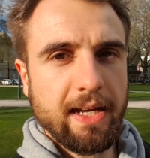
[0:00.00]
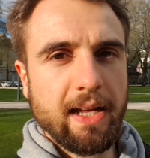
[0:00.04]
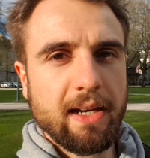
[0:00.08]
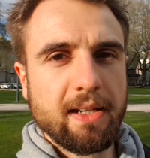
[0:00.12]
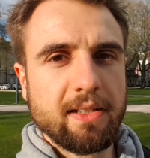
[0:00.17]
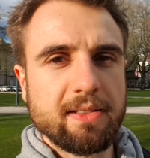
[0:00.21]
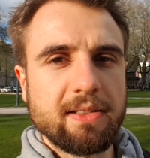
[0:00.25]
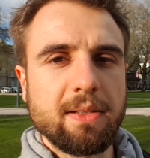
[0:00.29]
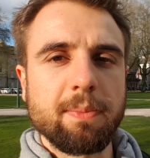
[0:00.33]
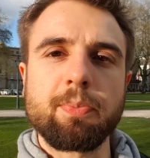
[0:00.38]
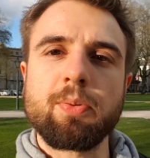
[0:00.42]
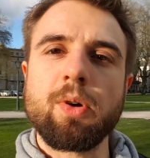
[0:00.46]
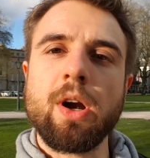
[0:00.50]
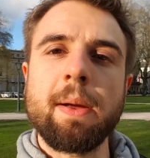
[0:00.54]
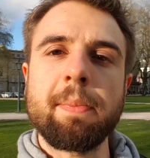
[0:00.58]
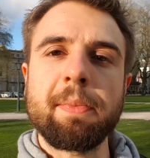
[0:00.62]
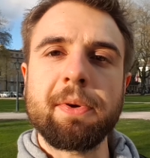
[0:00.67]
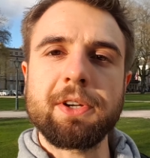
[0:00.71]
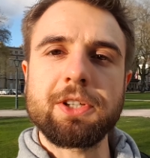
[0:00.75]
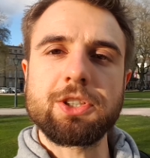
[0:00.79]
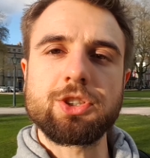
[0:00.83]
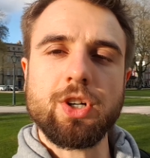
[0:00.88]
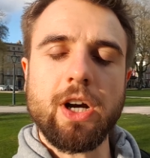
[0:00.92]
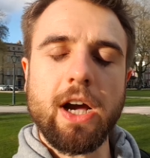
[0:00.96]
That is the
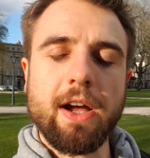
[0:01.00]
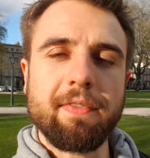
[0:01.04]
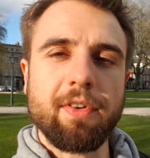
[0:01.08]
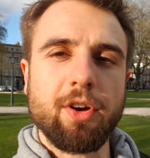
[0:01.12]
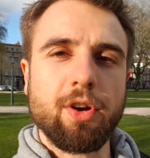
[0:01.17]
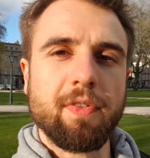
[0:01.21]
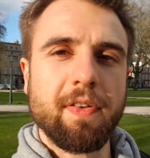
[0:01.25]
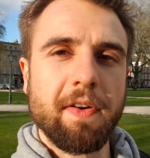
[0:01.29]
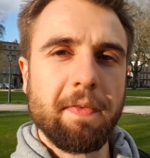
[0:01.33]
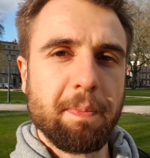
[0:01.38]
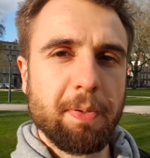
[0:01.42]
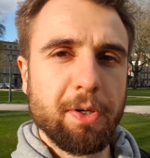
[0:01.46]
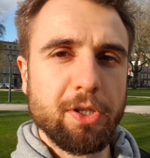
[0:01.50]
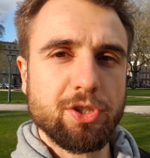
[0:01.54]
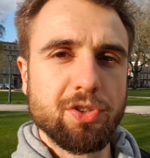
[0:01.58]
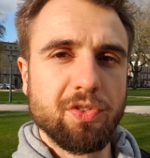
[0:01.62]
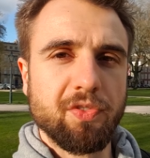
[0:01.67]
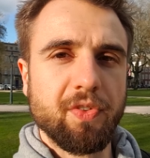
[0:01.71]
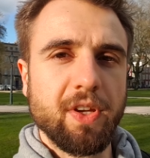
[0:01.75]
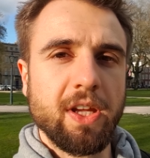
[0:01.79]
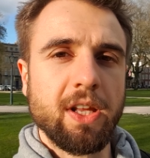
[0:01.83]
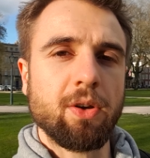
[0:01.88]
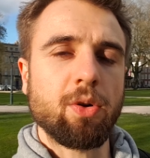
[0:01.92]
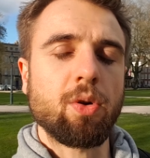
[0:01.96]
primary driver of
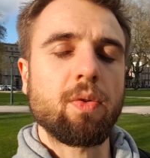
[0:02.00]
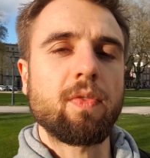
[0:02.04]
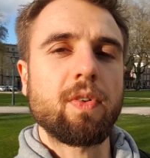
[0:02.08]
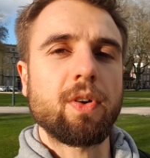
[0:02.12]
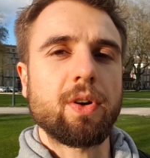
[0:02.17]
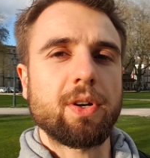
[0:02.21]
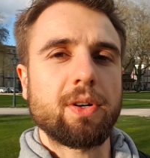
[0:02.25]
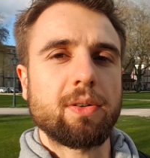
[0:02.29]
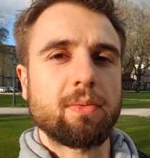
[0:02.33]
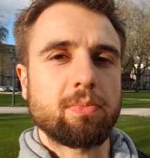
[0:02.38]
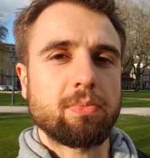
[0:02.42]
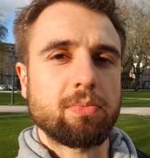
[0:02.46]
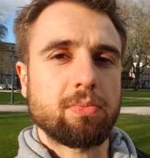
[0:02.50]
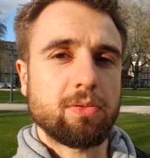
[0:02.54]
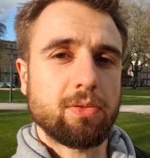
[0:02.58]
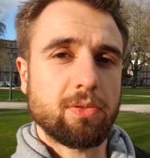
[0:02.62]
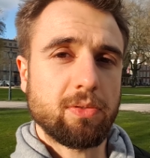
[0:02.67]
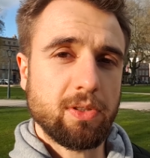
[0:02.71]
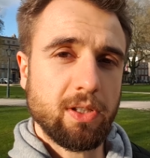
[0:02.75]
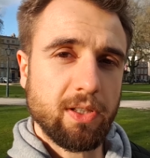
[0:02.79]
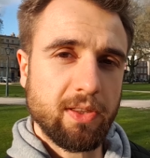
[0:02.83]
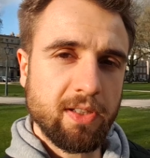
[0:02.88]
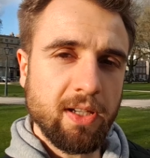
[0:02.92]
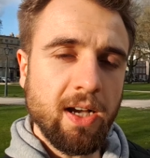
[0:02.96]
hypertrophy. And over
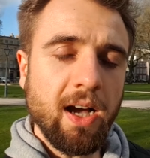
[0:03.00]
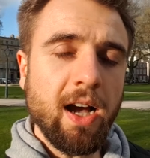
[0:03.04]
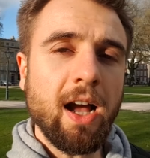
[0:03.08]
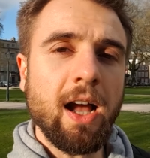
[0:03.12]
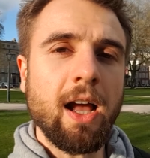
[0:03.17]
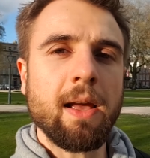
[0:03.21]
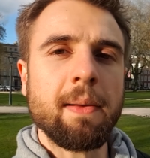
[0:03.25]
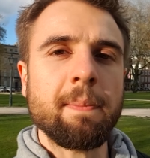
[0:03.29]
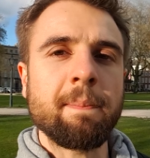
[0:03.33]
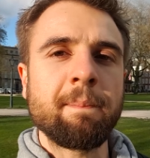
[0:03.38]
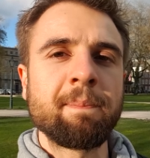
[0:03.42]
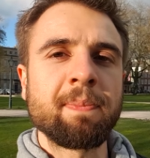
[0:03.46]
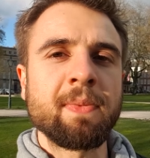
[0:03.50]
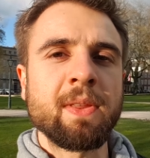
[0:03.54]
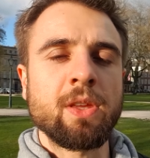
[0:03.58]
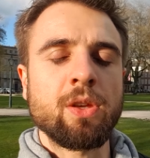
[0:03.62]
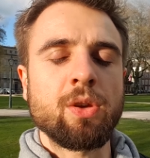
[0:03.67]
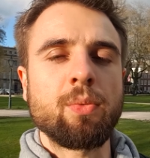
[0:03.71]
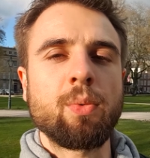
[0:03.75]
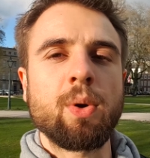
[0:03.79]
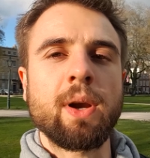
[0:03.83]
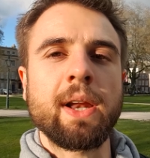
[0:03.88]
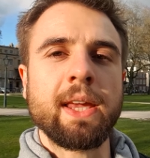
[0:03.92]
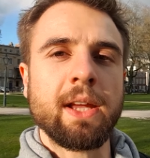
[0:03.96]
the time,
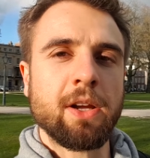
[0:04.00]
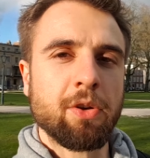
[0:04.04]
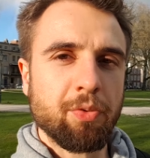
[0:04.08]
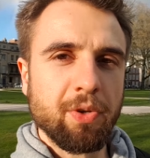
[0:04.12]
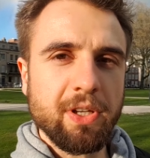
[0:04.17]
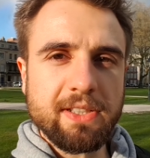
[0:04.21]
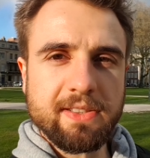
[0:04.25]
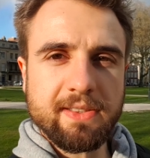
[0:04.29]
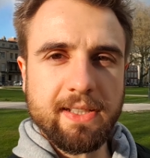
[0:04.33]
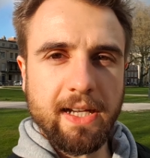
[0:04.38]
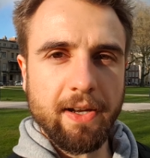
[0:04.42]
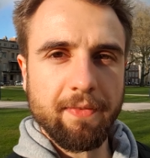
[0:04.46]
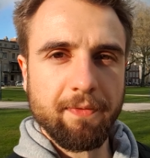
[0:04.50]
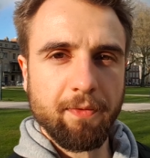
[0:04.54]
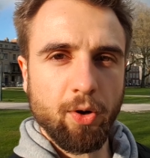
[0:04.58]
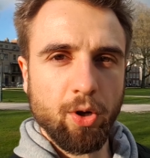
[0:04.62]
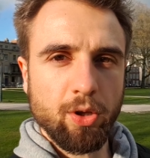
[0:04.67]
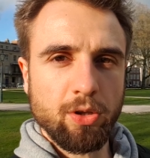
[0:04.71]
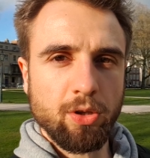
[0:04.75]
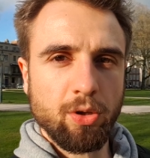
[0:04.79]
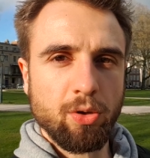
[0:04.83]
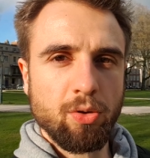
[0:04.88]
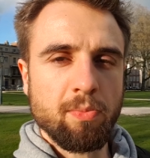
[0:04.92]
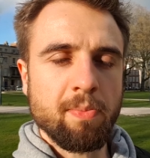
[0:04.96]
you want to increase that
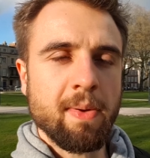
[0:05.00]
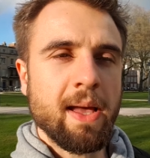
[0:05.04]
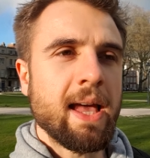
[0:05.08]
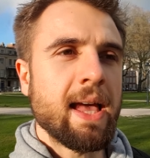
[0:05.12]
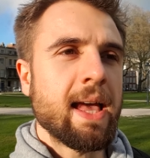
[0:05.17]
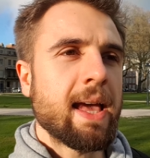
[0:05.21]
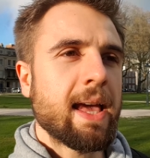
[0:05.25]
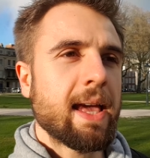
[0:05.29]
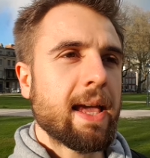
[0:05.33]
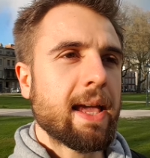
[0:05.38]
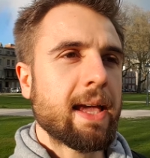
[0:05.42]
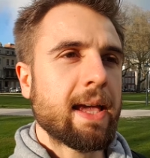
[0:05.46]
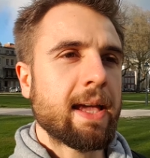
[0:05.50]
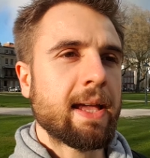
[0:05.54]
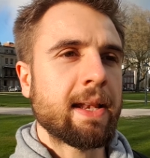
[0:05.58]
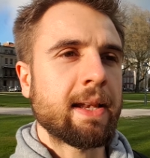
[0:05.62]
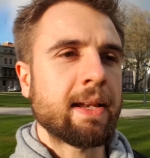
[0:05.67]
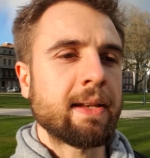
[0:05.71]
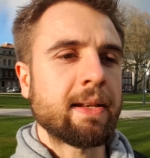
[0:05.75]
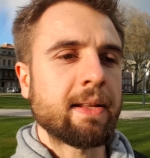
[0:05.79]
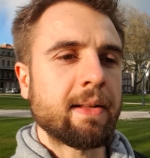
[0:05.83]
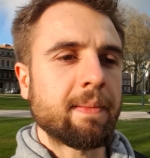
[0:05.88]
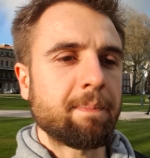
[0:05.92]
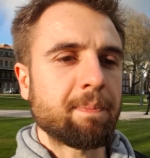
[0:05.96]
volume
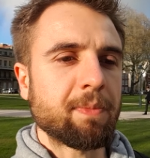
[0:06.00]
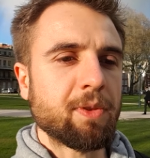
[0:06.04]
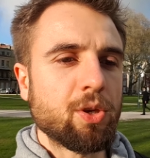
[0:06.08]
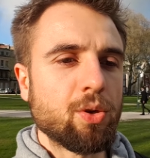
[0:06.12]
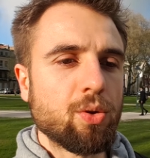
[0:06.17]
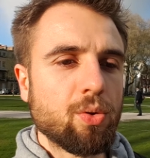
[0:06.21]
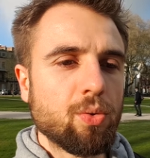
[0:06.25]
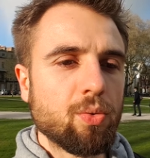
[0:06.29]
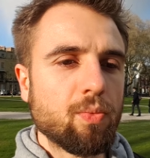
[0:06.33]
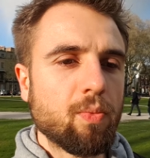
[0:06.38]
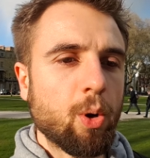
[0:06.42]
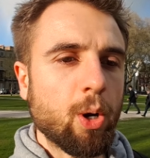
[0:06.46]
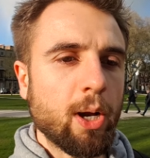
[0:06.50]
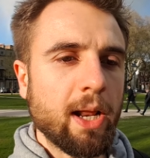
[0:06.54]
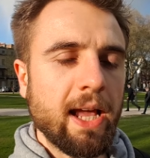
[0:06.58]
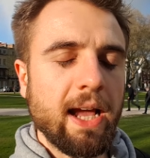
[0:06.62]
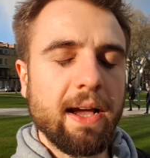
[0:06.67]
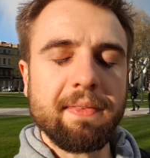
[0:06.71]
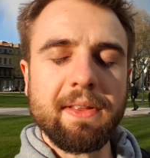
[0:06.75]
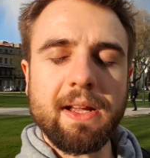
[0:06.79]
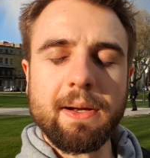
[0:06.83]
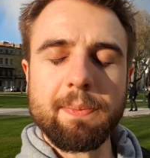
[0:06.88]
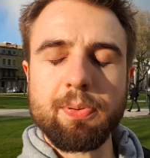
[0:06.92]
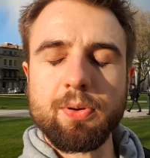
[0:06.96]
and you want to
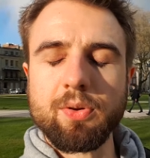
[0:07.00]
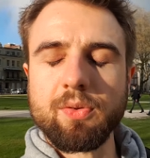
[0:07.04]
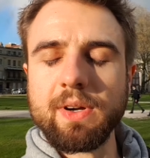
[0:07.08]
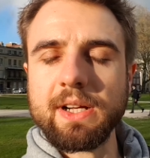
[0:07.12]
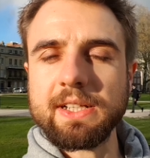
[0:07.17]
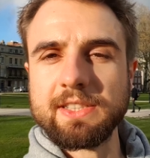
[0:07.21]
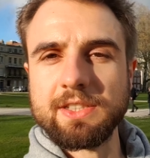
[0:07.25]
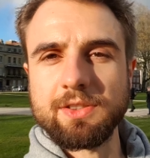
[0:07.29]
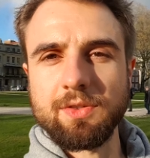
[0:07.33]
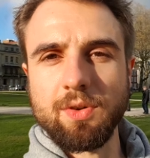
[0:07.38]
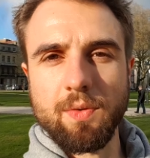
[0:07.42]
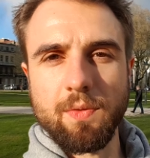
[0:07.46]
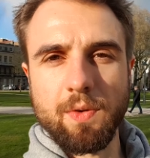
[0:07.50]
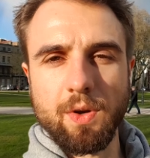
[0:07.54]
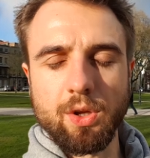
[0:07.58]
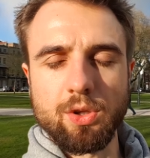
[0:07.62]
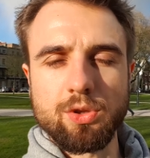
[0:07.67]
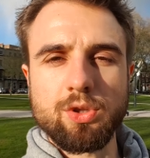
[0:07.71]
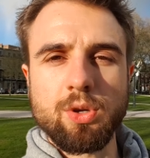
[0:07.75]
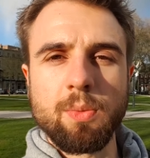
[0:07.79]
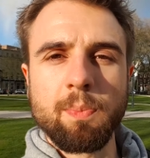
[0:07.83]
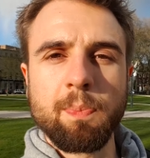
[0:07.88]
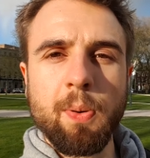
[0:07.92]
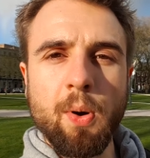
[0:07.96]
have that progressive
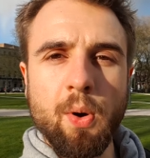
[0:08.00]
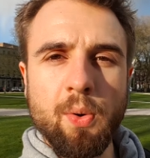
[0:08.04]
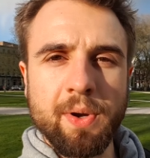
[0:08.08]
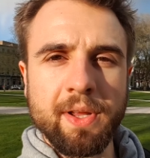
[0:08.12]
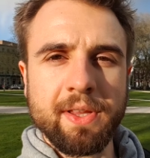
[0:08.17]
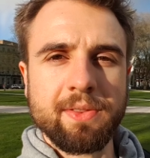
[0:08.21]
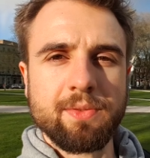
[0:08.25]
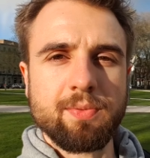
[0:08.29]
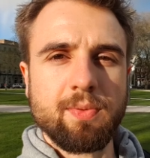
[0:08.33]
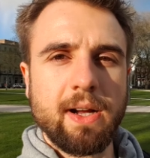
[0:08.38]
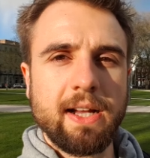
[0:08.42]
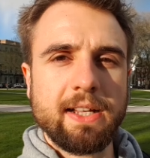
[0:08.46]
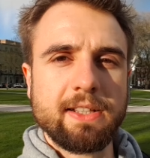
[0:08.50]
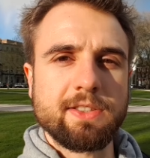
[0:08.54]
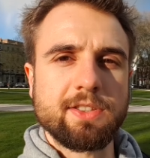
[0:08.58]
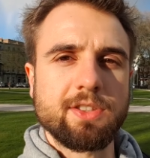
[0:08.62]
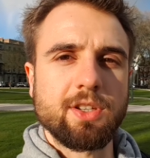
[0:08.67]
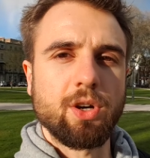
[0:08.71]
overload component, right?